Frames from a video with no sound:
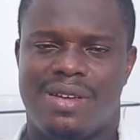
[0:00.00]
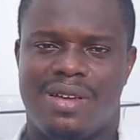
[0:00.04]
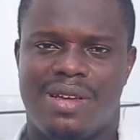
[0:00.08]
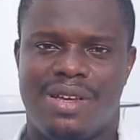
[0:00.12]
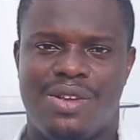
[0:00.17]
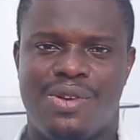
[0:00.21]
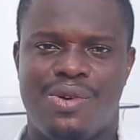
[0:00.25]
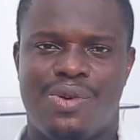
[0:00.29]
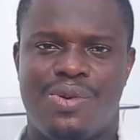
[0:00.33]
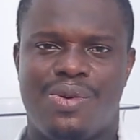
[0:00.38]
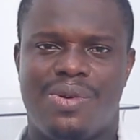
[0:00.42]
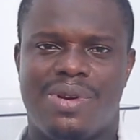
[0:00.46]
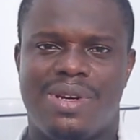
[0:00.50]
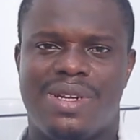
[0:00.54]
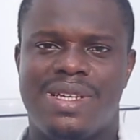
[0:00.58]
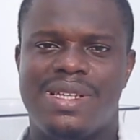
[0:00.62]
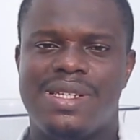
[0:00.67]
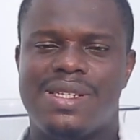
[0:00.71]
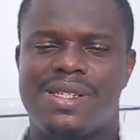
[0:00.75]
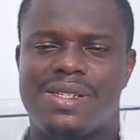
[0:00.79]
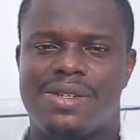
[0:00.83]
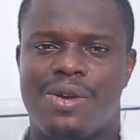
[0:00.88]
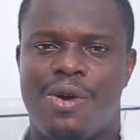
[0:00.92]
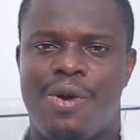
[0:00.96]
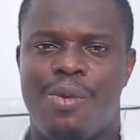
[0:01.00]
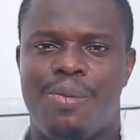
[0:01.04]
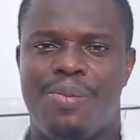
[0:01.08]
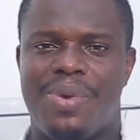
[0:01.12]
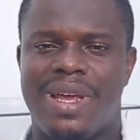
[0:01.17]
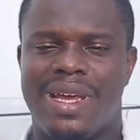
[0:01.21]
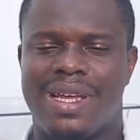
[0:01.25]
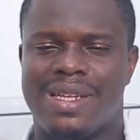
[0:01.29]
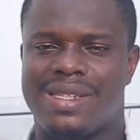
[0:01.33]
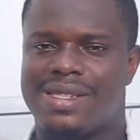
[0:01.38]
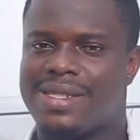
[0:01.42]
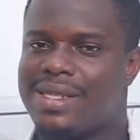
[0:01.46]
you know, these
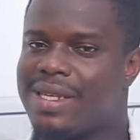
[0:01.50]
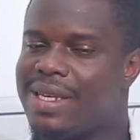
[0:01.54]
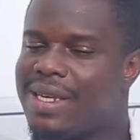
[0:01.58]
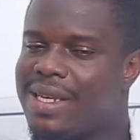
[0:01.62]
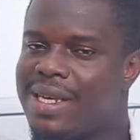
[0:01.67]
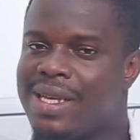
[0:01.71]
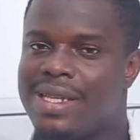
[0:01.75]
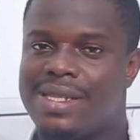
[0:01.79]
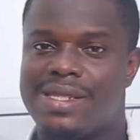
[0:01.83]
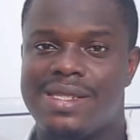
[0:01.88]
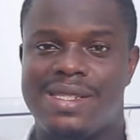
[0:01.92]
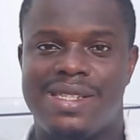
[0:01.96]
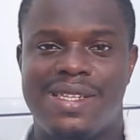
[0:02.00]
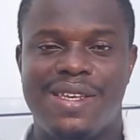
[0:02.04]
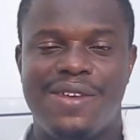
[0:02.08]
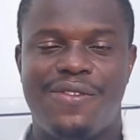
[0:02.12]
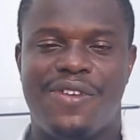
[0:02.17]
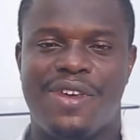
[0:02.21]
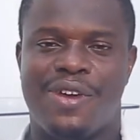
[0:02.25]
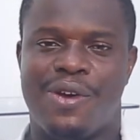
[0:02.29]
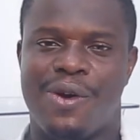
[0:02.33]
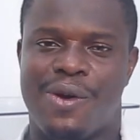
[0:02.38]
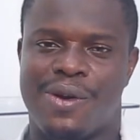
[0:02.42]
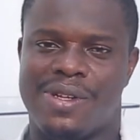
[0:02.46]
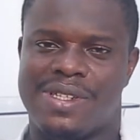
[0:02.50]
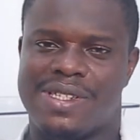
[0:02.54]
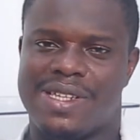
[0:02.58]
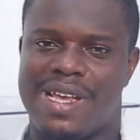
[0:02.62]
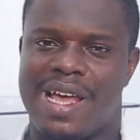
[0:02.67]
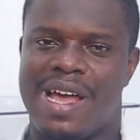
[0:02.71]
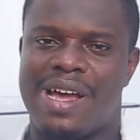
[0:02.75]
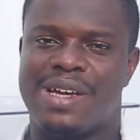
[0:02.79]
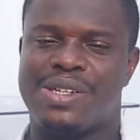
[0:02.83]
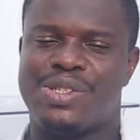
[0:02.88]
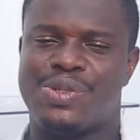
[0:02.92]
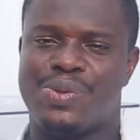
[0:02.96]
complaints. It's difficult,
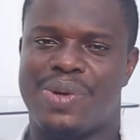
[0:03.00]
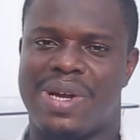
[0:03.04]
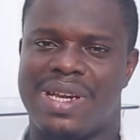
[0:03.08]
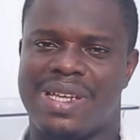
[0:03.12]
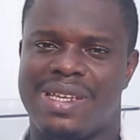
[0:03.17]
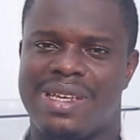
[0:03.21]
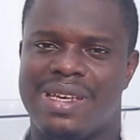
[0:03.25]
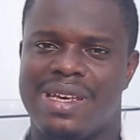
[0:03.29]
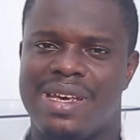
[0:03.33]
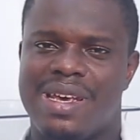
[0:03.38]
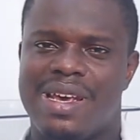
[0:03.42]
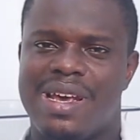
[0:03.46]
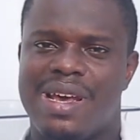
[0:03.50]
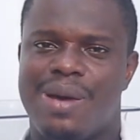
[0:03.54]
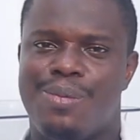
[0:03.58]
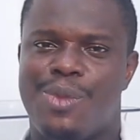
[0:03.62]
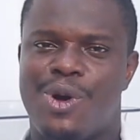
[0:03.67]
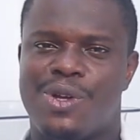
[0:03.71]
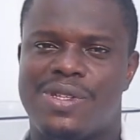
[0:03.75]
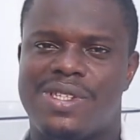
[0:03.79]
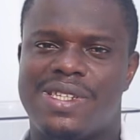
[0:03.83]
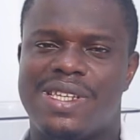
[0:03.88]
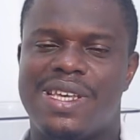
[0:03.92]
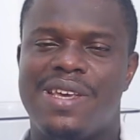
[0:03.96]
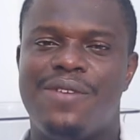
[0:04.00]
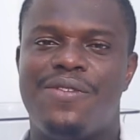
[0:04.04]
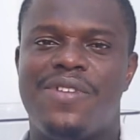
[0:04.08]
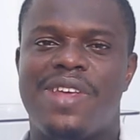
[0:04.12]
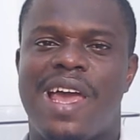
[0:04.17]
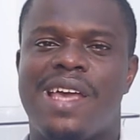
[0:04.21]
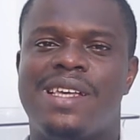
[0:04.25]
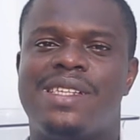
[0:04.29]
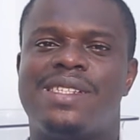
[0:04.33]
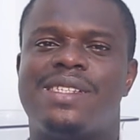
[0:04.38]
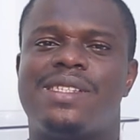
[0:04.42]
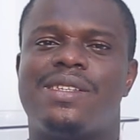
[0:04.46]
actually. But if
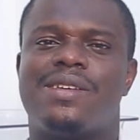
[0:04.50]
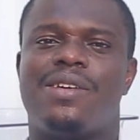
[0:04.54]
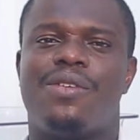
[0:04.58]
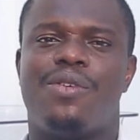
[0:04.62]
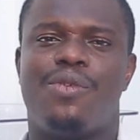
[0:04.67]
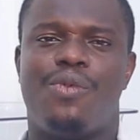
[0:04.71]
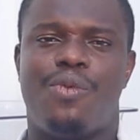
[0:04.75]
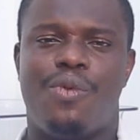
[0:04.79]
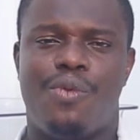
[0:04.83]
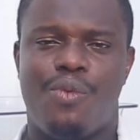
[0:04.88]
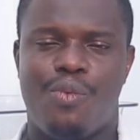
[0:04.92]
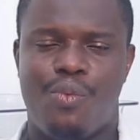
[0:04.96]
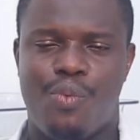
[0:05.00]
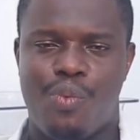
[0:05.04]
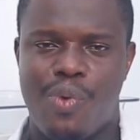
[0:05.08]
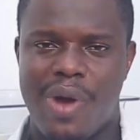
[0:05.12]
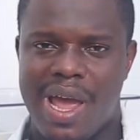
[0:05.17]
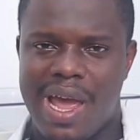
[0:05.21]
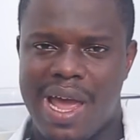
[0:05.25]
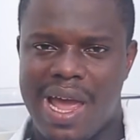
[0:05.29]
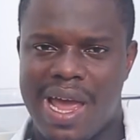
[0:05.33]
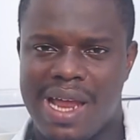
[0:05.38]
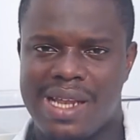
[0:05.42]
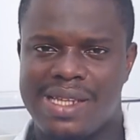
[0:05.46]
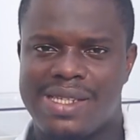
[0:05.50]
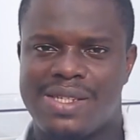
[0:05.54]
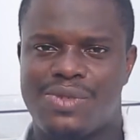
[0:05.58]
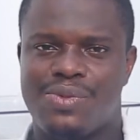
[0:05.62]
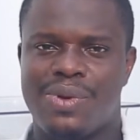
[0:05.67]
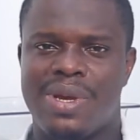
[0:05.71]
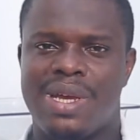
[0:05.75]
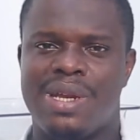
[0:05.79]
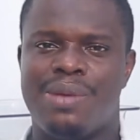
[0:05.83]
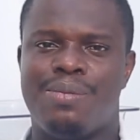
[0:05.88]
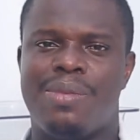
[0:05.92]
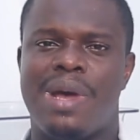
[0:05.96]
there is
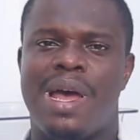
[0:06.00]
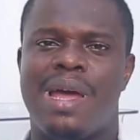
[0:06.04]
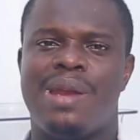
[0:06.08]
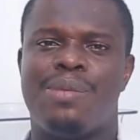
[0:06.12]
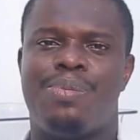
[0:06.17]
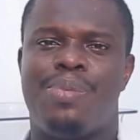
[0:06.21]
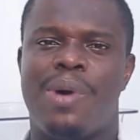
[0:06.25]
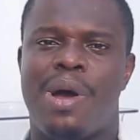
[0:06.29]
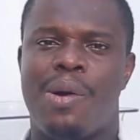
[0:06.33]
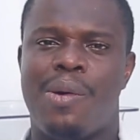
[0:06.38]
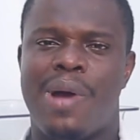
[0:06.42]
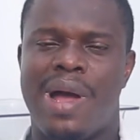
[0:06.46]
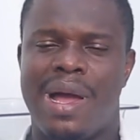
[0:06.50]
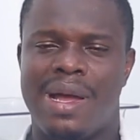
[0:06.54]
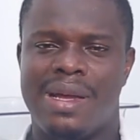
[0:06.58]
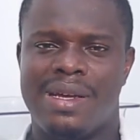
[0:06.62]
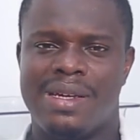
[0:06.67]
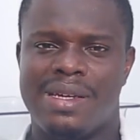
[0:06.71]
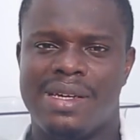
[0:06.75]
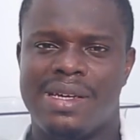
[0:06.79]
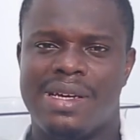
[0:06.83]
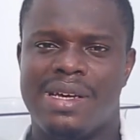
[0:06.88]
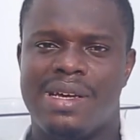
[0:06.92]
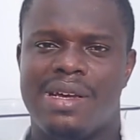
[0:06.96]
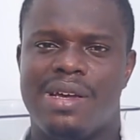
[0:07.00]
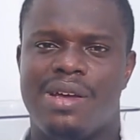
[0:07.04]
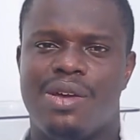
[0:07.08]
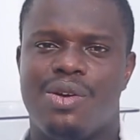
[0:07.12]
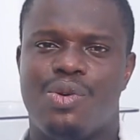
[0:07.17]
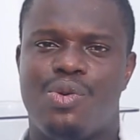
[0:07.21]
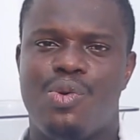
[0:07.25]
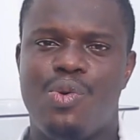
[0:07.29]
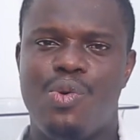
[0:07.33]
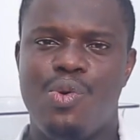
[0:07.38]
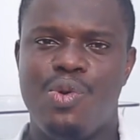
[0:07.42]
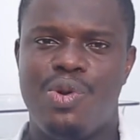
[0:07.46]
well-trained manpower,
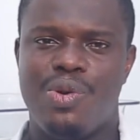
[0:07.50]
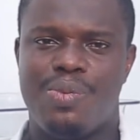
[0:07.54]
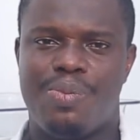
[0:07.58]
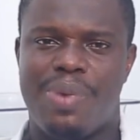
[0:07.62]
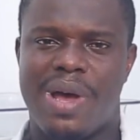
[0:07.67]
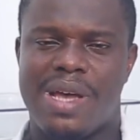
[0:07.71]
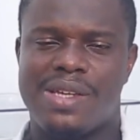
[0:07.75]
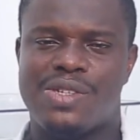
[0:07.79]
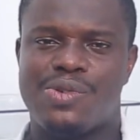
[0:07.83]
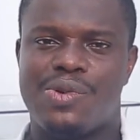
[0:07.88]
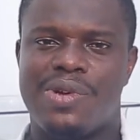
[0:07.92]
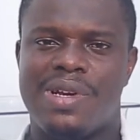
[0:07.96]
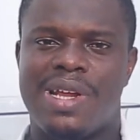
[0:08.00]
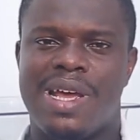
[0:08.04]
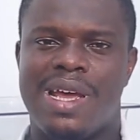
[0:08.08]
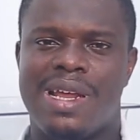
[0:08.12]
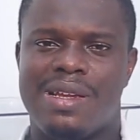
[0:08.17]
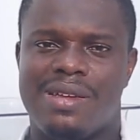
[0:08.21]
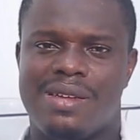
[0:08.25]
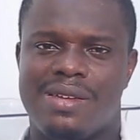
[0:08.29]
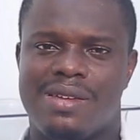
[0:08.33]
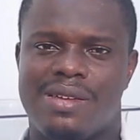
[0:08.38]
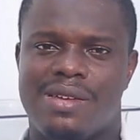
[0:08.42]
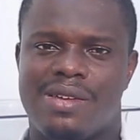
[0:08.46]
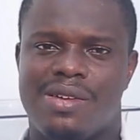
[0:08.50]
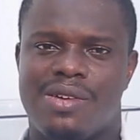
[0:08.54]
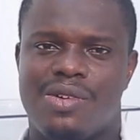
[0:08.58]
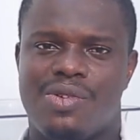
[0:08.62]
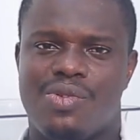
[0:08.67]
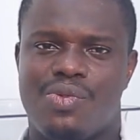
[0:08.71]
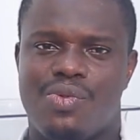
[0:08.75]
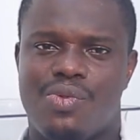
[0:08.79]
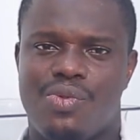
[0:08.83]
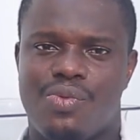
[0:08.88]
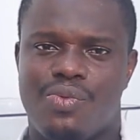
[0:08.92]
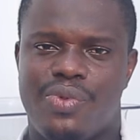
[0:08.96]
good personnel,
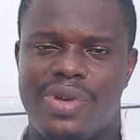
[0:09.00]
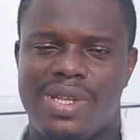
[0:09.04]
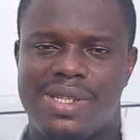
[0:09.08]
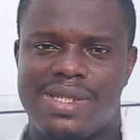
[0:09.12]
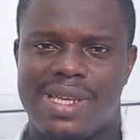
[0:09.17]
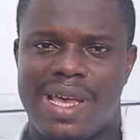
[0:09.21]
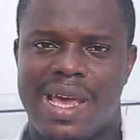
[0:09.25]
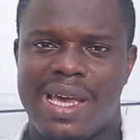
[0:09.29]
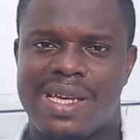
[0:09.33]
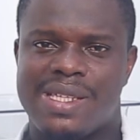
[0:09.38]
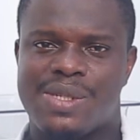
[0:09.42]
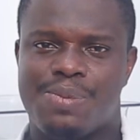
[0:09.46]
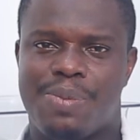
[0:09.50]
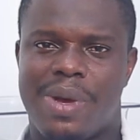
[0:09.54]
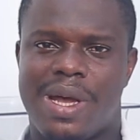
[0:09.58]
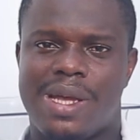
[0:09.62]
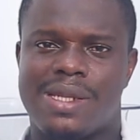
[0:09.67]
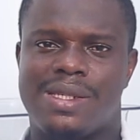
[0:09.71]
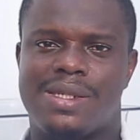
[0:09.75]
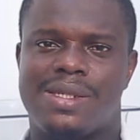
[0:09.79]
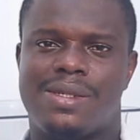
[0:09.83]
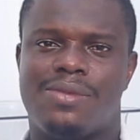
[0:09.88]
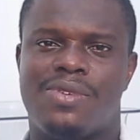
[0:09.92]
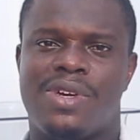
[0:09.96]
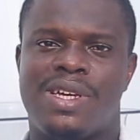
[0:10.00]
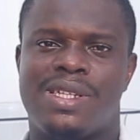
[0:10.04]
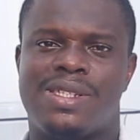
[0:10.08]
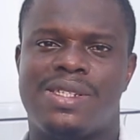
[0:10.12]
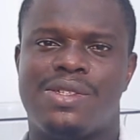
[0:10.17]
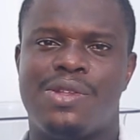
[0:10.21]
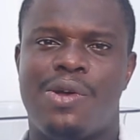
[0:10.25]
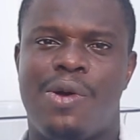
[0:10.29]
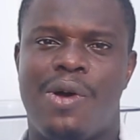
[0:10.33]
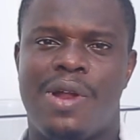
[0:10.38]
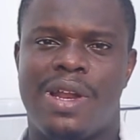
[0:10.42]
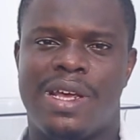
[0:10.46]
with experts
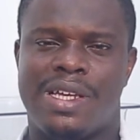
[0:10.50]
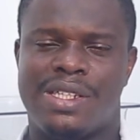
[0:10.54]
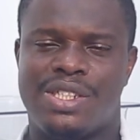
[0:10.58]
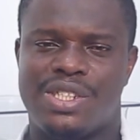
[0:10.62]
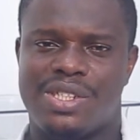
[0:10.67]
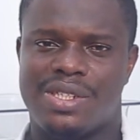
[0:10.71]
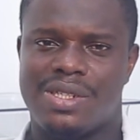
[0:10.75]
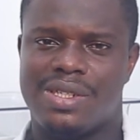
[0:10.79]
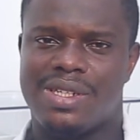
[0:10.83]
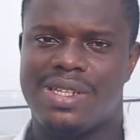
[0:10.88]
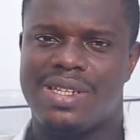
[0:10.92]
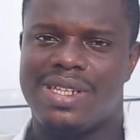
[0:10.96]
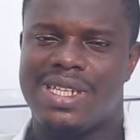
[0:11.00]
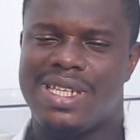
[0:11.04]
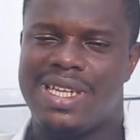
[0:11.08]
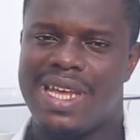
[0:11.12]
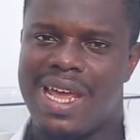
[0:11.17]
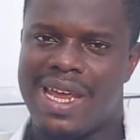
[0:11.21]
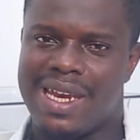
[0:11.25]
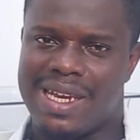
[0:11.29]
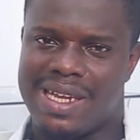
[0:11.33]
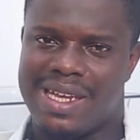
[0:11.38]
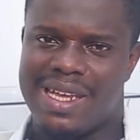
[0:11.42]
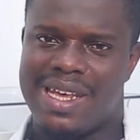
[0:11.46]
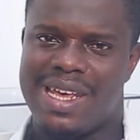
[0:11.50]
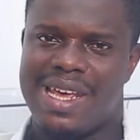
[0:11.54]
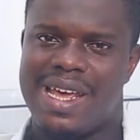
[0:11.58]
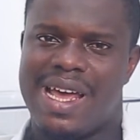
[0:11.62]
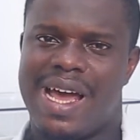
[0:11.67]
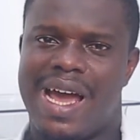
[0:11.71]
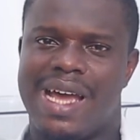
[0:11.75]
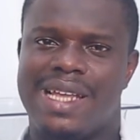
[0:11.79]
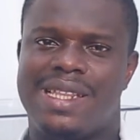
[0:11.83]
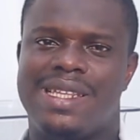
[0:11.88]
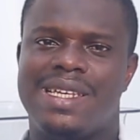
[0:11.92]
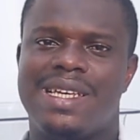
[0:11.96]
with knowledge, then
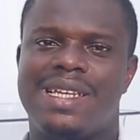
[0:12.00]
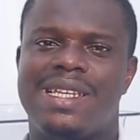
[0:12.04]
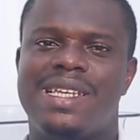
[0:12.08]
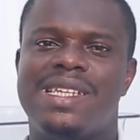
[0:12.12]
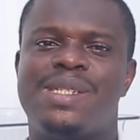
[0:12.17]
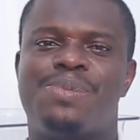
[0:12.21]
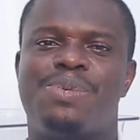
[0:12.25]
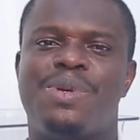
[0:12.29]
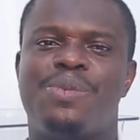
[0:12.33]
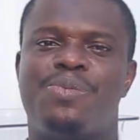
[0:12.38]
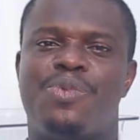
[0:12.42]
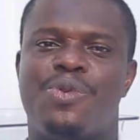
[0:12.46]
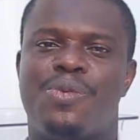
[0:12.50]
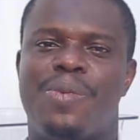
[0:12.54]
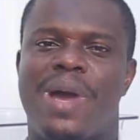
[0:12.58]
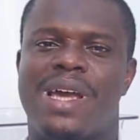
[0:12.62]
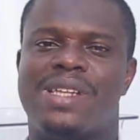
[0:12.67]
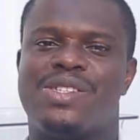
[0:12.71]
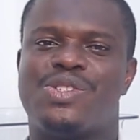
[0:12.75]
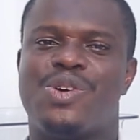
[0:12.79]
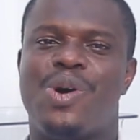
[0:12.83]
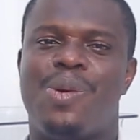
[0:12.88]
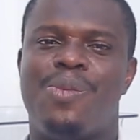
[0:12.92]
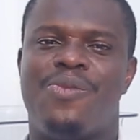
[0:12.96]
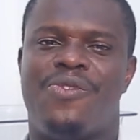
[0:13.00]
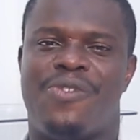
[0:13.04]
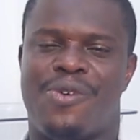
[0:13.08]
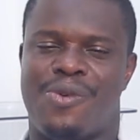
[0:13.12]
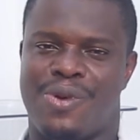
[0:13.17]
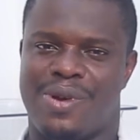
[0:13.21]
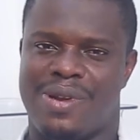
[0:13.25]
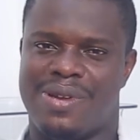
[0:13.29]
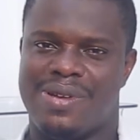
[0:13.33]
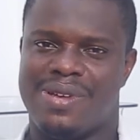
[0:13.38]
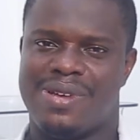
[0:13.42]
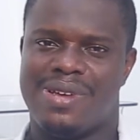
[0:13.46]
I think these people might come
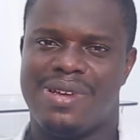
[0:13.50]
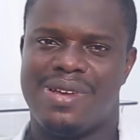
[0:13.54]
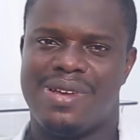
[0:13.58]
forward.